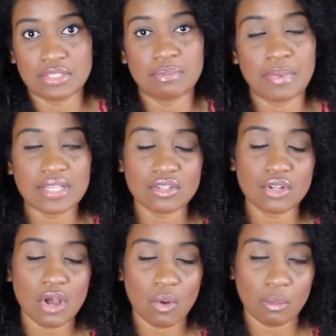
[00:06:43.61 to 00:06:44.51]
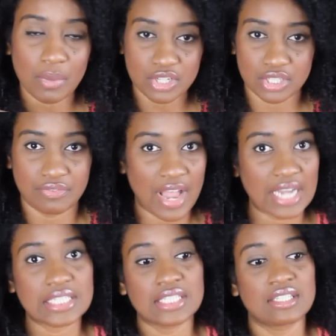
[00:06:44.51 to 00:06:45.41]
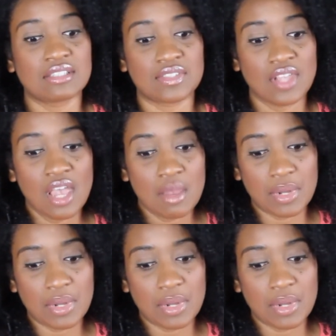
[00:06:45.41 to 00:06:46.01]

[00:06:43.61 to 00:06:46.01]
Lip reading: it depends on a whole bunch of factors.